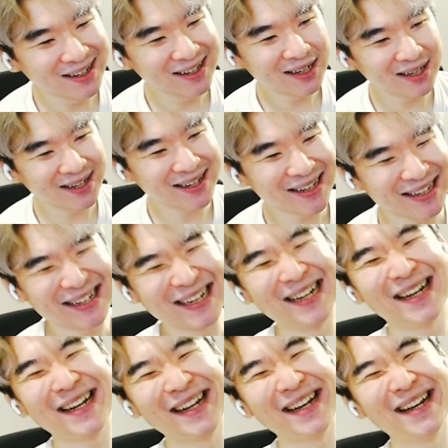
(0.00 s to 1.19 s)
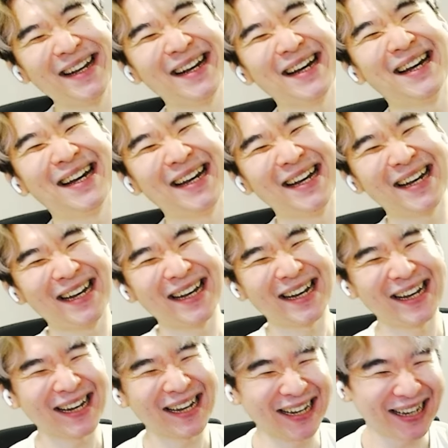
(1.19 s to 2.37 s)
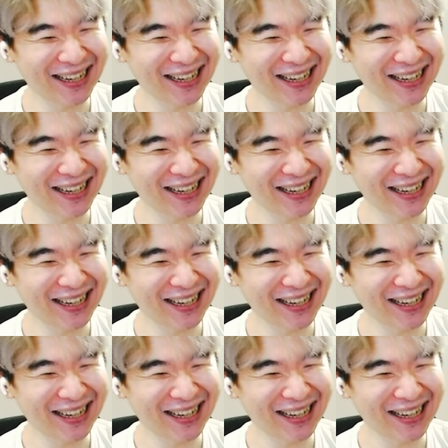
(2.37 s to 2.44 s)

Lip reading: [no speech]